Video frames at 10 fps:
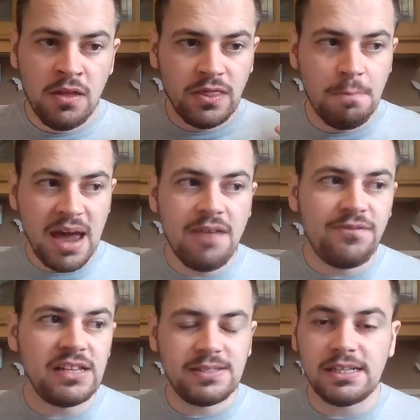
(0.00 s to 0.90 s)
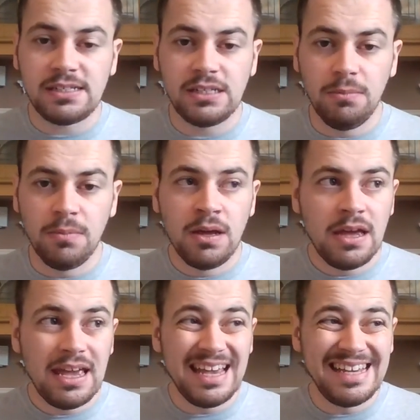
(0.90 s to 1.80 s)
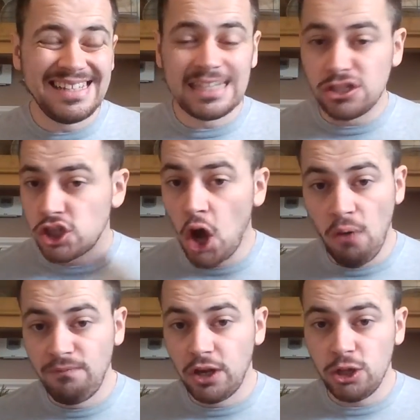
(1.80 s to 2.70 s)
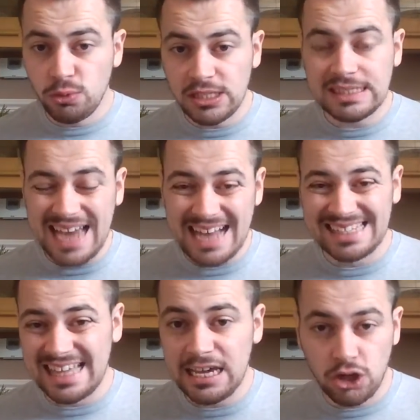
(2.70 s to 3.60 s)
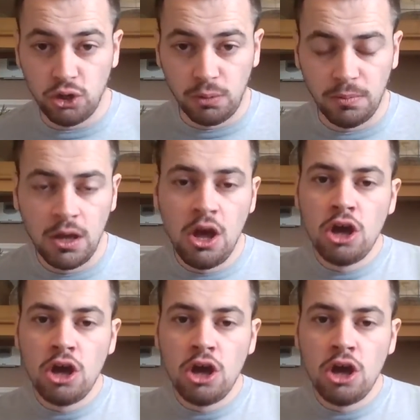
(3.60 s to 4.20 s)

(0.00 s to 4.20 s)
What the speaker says: The benefit system is as convoluted as they come.